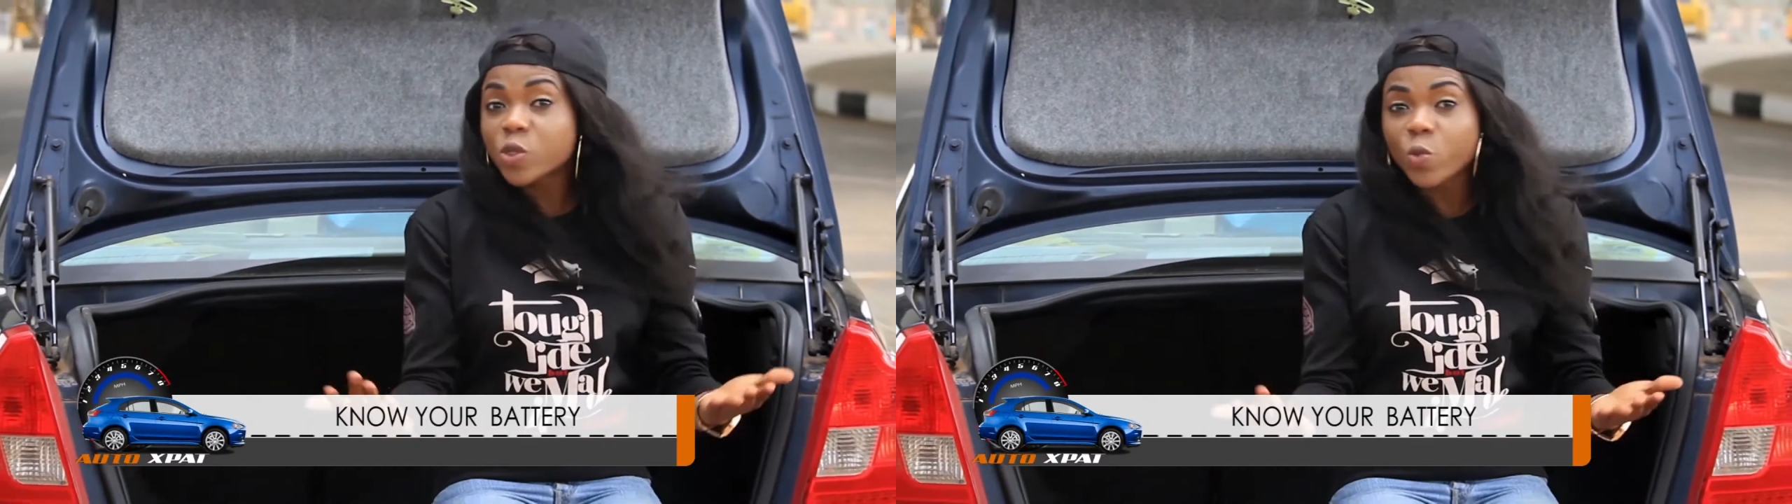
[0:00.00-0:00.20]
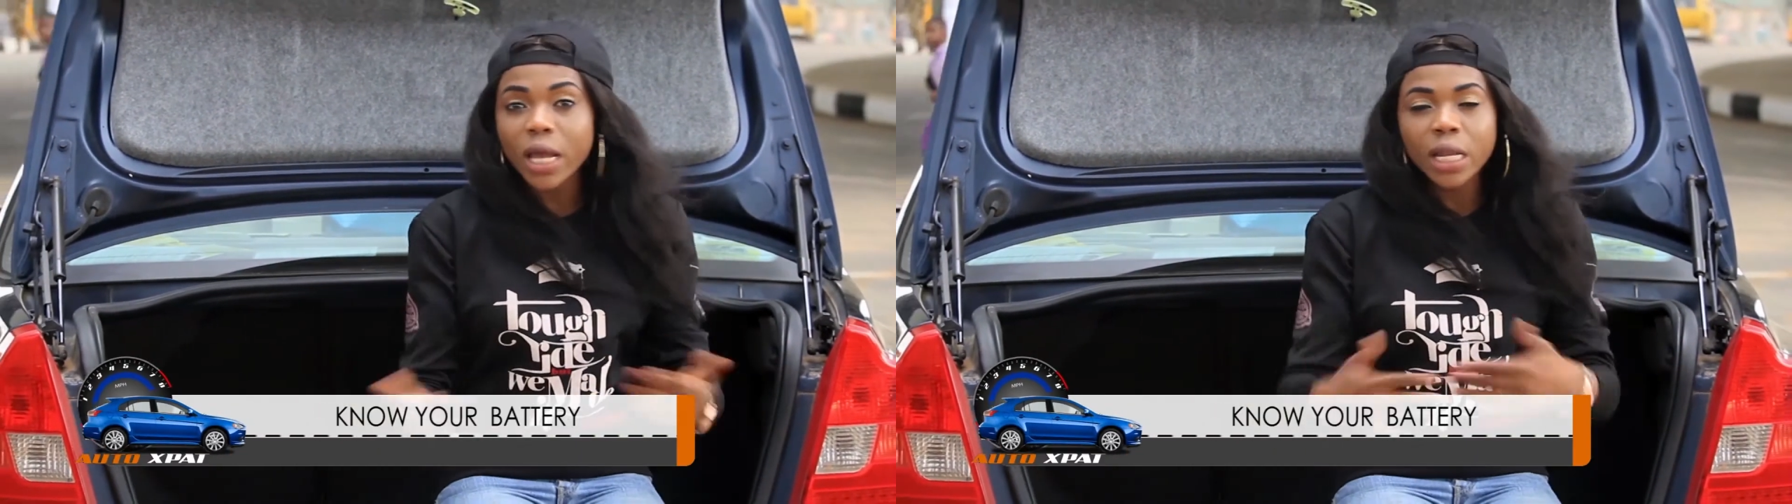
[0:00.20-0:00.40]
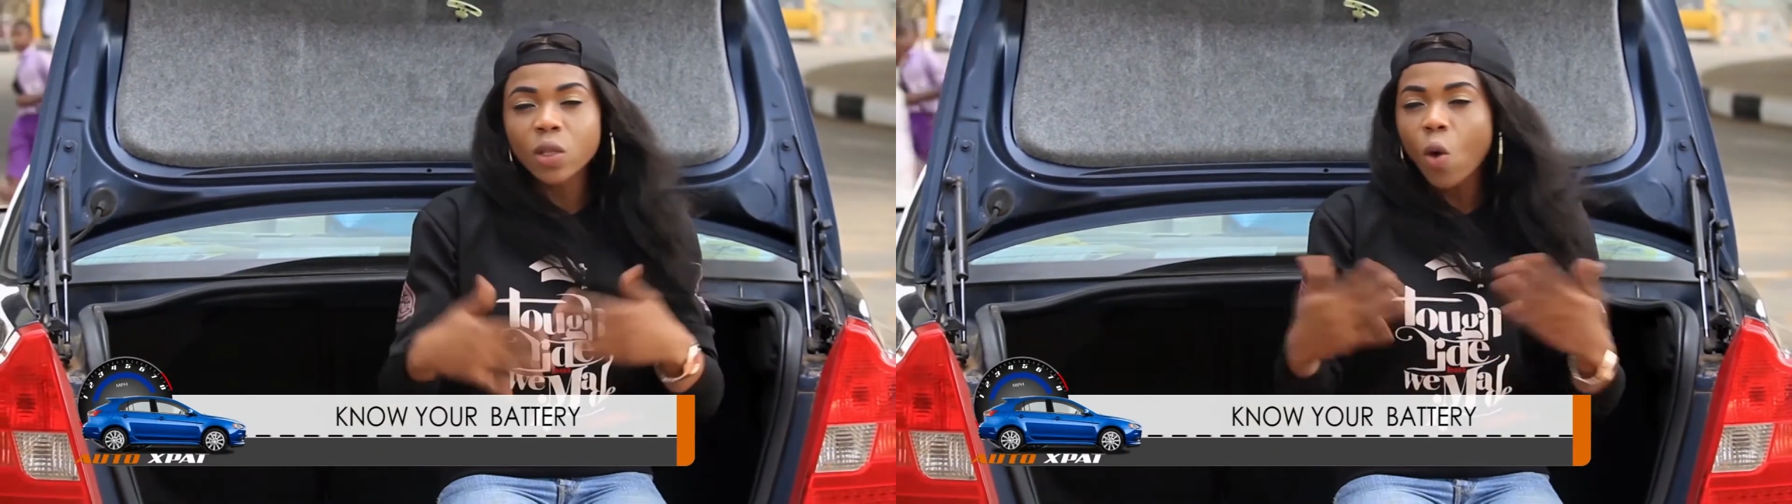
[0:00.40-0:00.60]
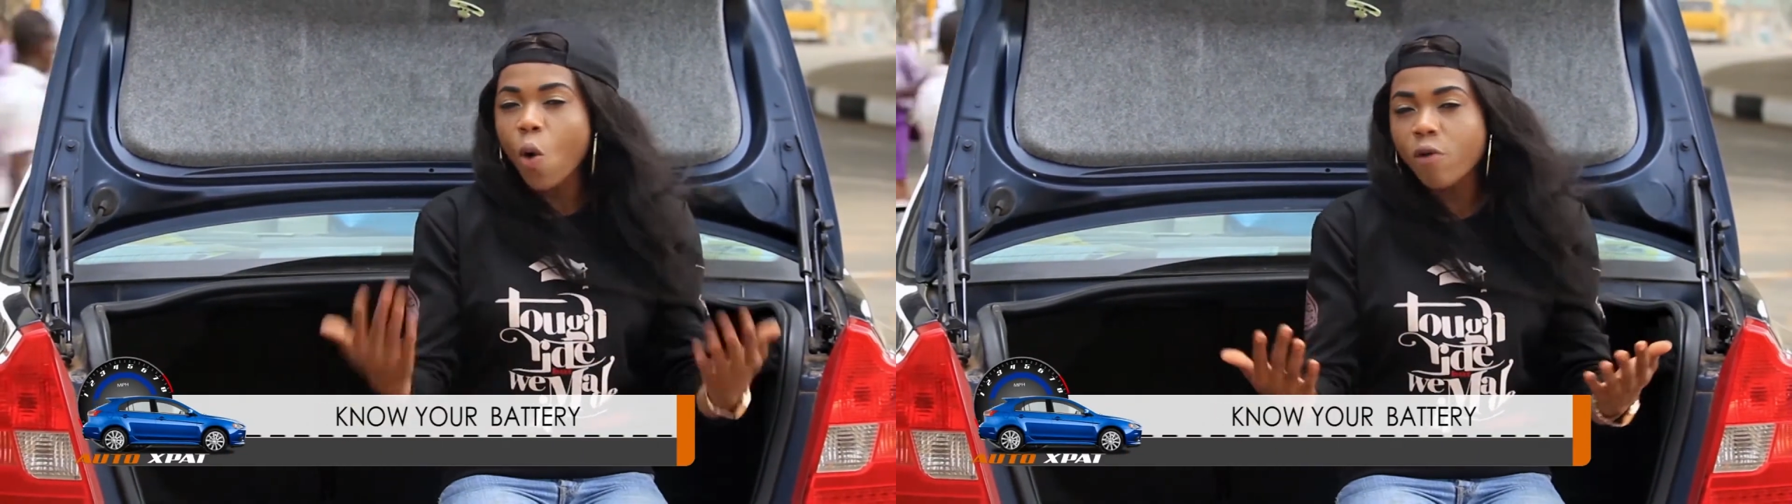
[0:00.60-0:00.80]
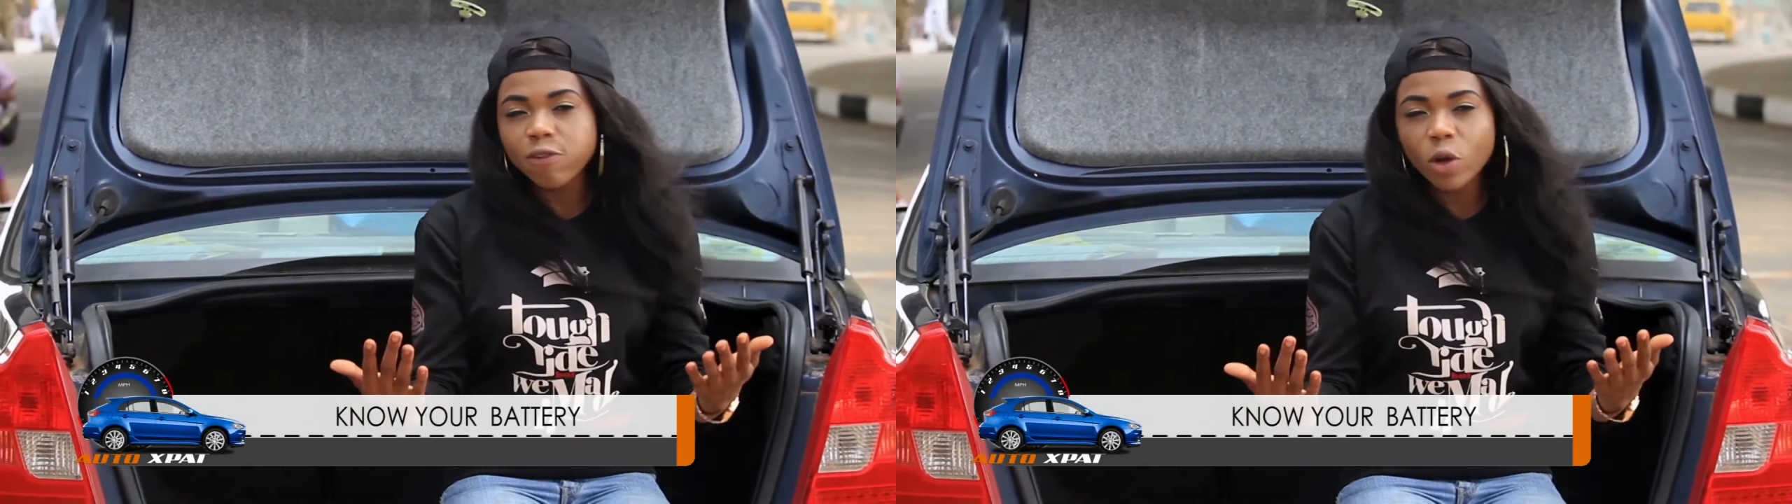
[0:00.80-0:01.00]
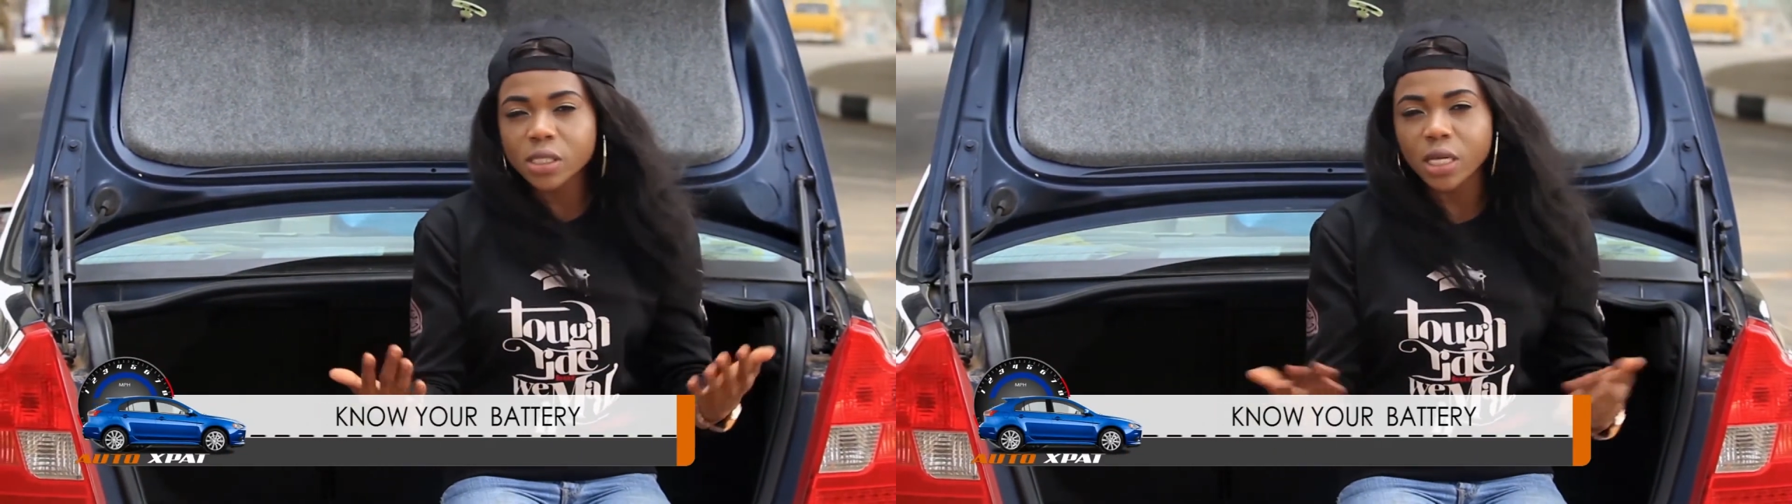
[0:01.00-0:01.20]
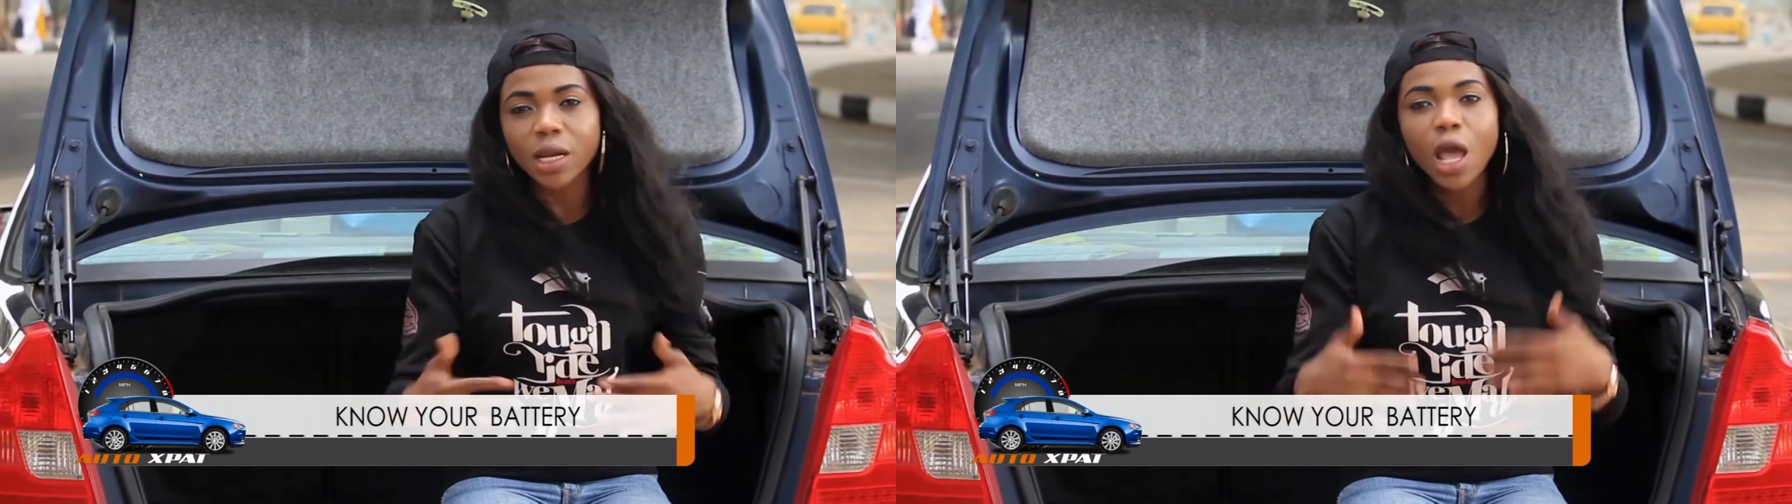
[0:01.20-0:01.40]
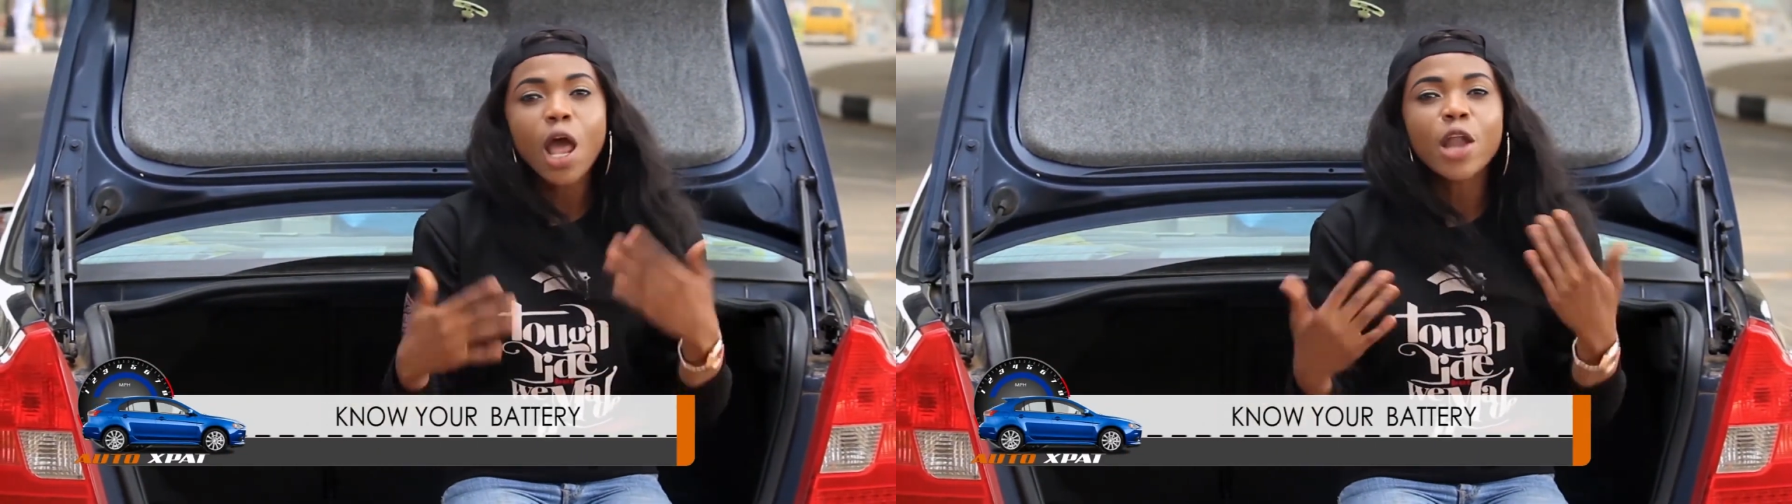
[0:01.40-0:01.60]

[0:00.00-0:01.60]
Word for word: swelling or floating